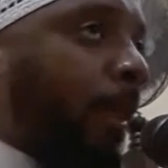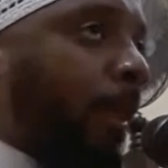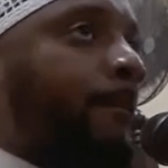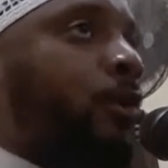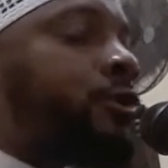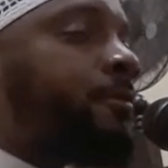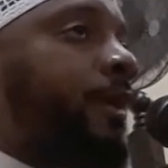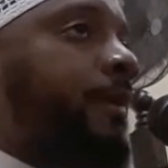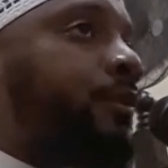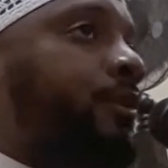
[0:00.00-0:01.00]
Most
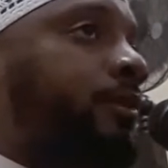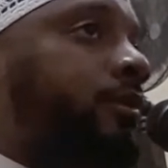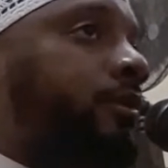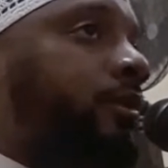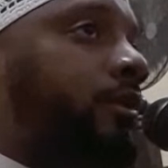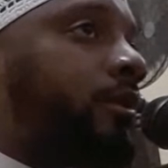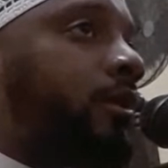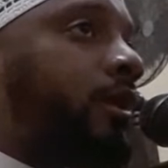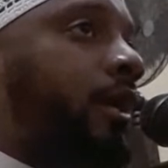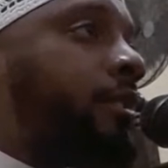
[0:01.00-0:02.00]
people
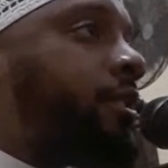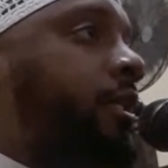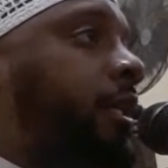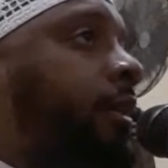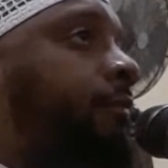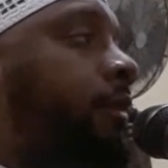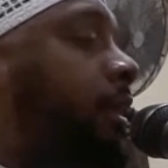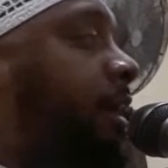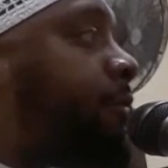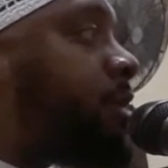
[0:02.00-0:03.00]
achieve
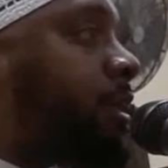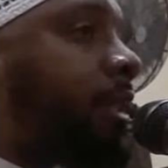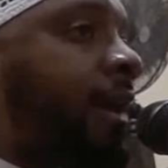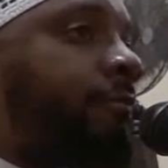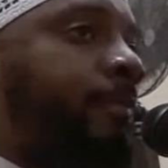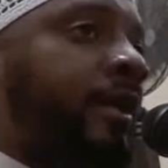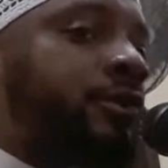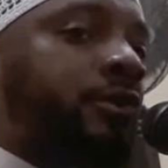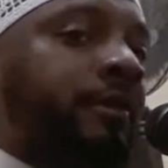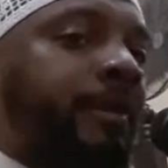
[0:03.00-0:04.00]
levels in life
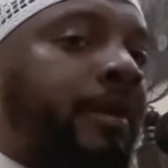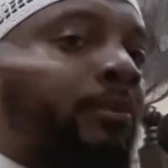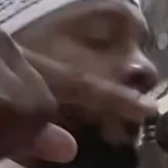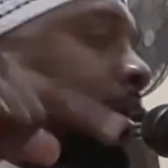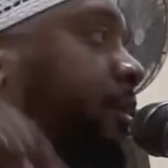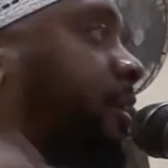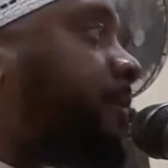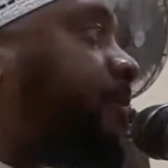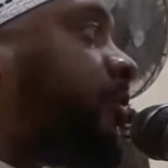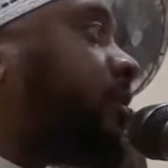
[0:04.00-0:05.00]
based on the people around them.
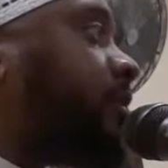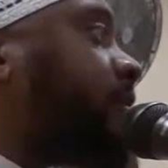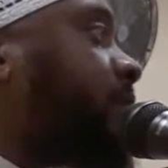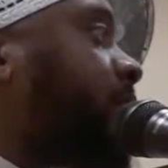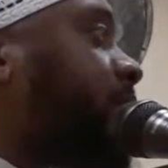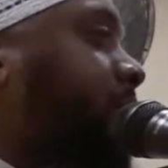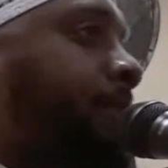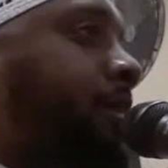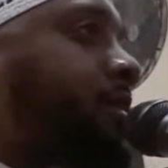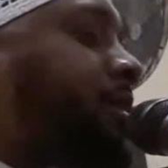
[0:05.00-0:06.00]
Does that
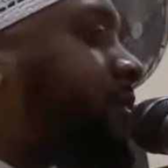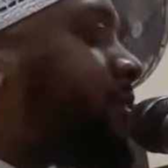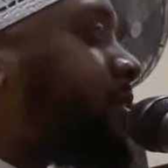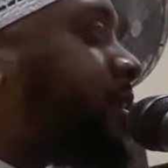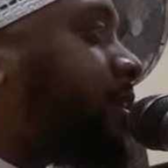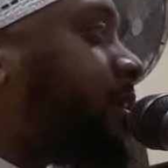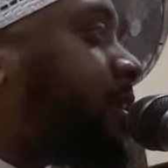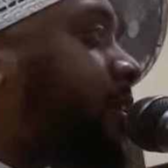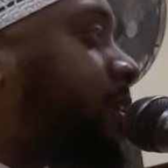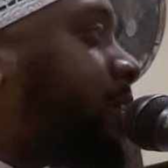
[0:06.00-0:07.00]
make sense?
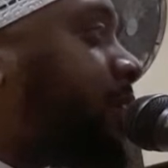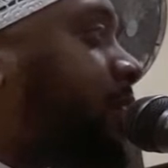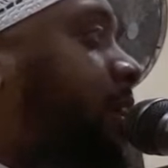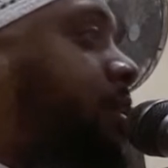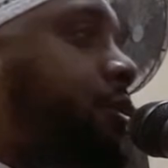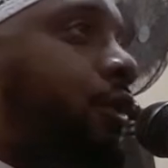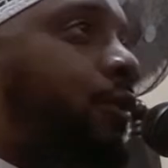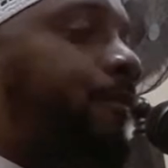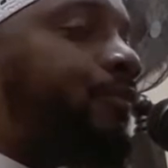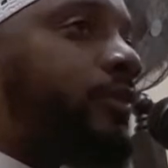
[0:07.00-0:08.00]

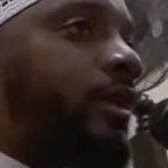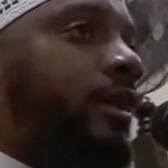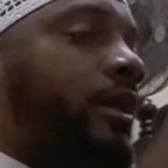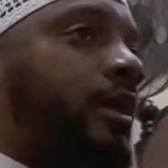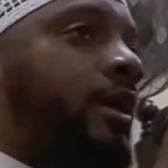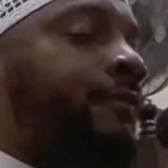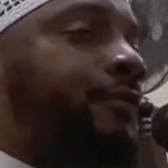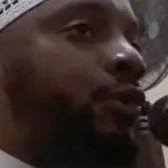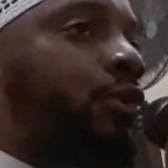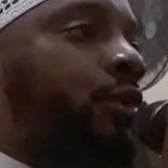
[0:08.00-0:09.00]
So
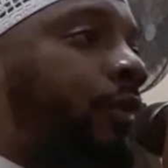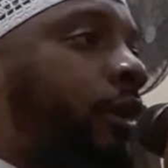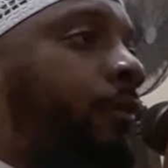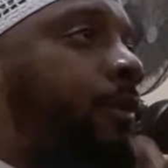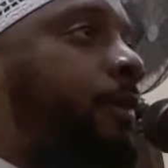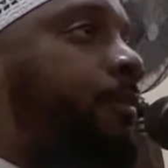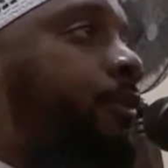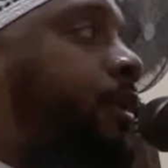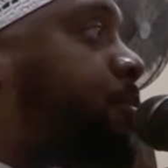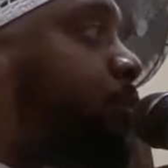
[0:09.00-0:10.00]
if you're around people
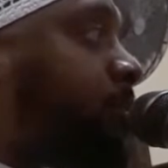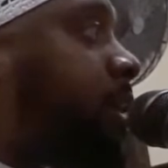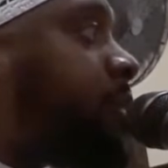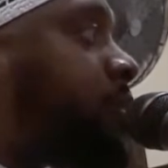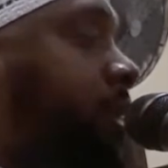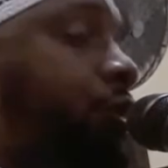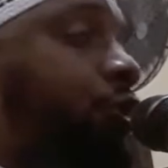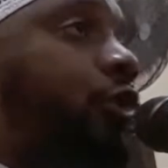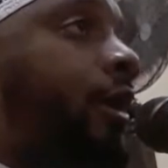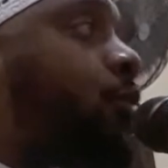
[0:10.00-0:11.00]

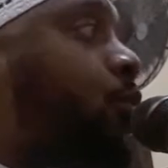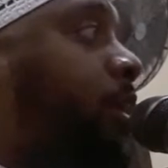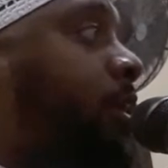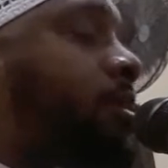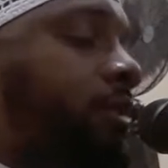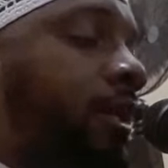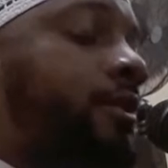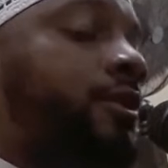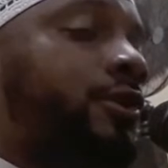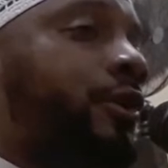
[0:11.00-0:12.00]
that's trying to win,
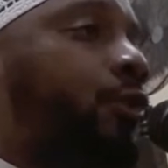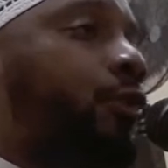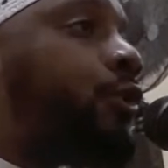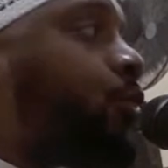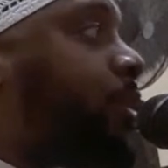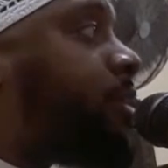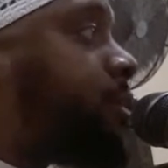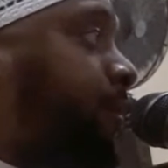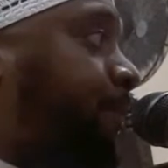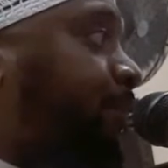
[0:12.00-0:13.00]
chances are you're going to win too.